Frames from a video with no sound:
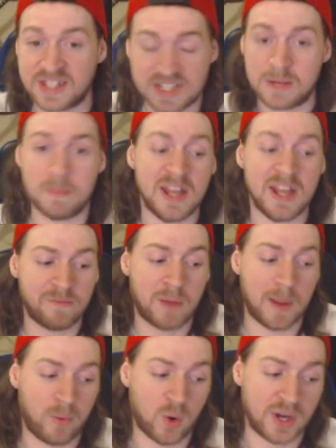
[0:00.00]
into many of
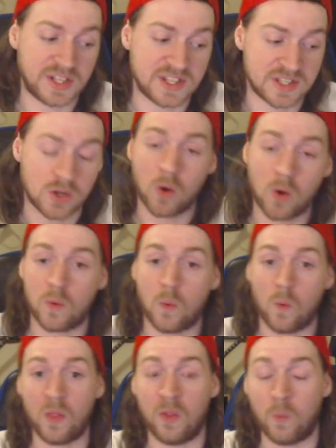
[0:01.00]
my points. So
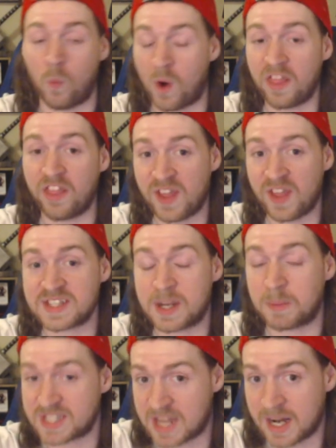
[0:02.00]
one of the things that
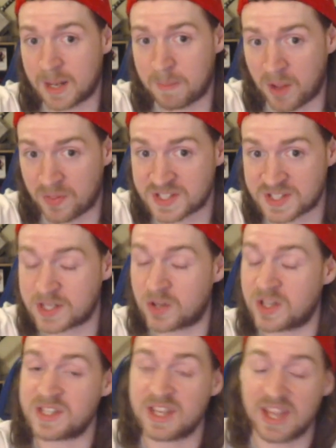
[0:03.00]
I'm excited about in this
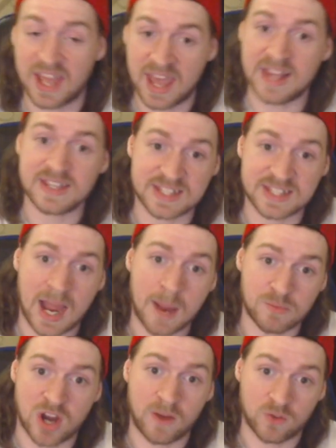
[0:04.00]
series is time
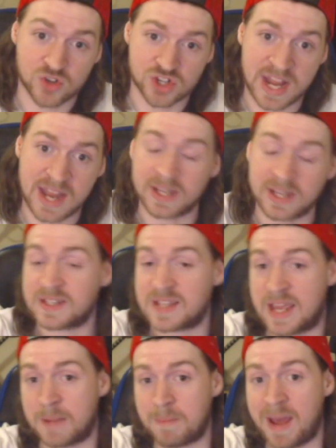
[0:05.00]
travel shenanigans
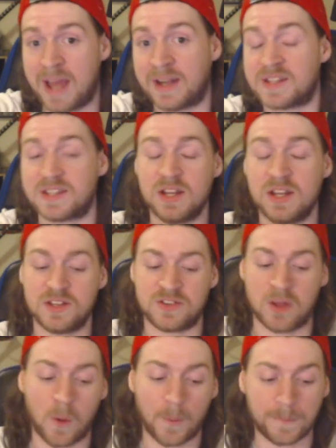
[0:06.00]
and madness.
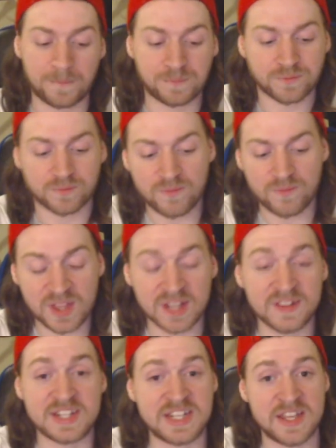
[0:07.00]
So
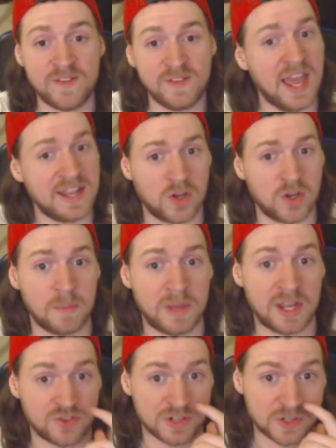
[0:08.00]
the TVA is going to be
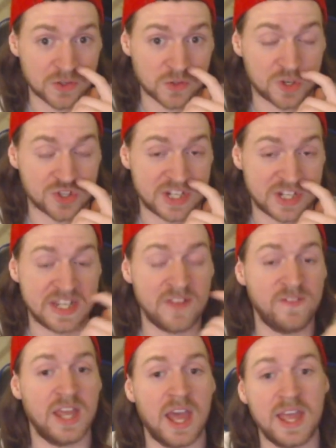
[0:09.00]
introduced, which the
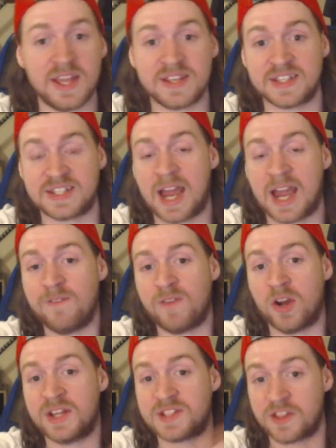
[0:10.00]
TVA is the Time
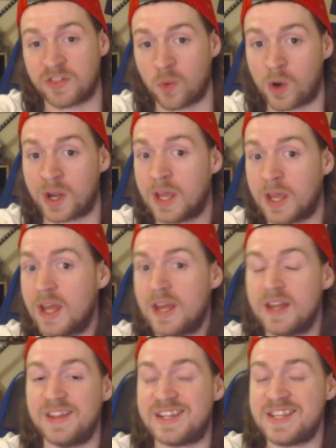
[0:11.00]
Variance Authority.
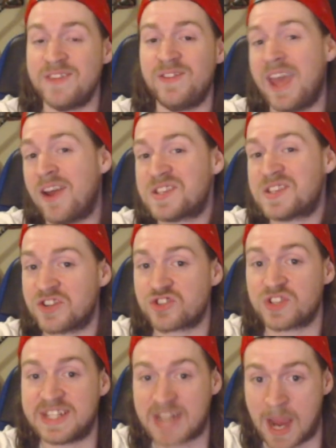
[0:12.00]
The TVA are
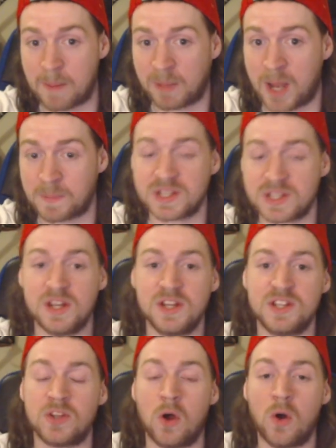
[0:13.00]
essentially time cops.
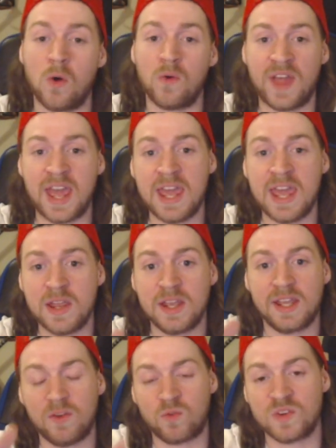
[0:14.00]
So they
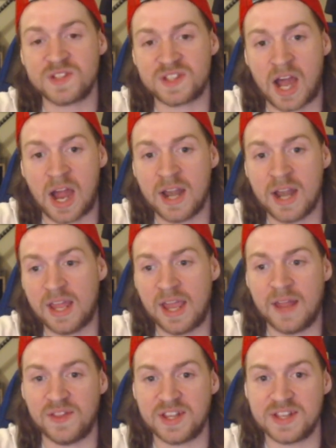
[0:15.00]
reside
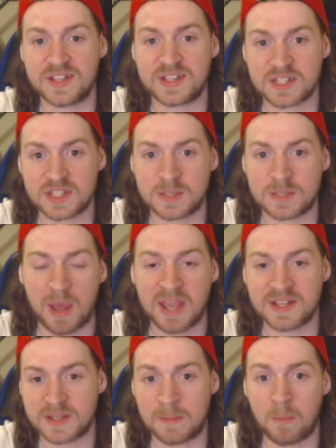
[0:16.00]
in this
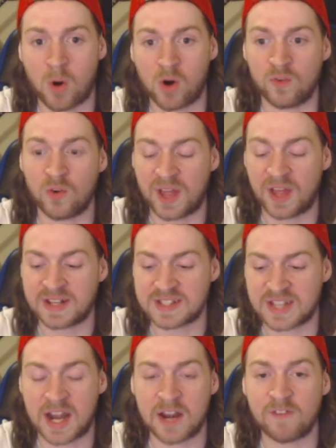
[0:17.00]
space in Marvel that is
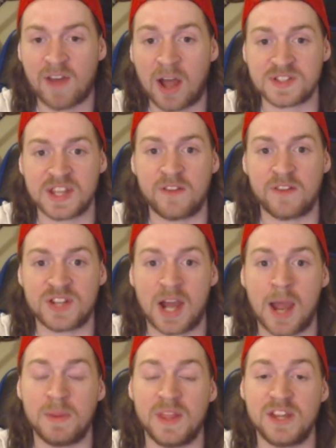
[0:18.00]
kind of outside of
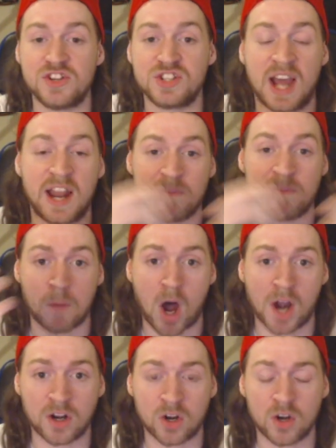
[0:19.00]
time, and they just kind of
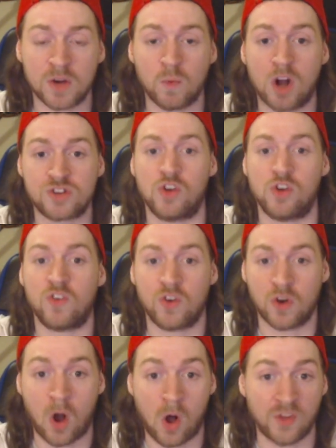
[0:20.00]
monitor and watch
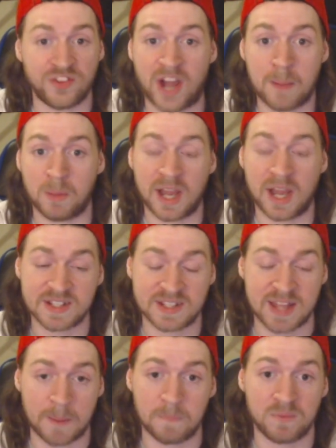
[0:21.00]
over all timelines
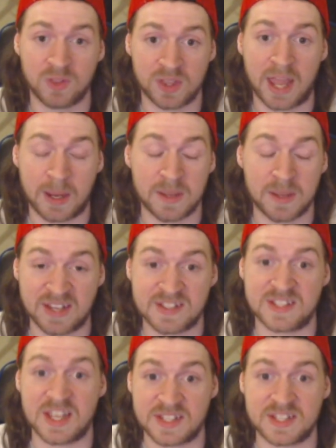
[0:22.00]
that like
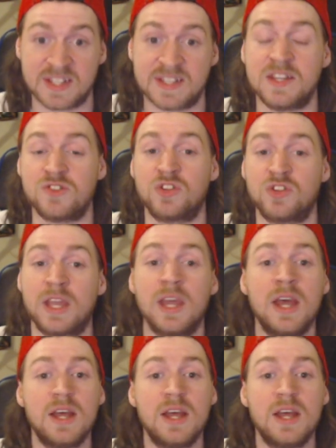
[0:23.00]
exist essentially.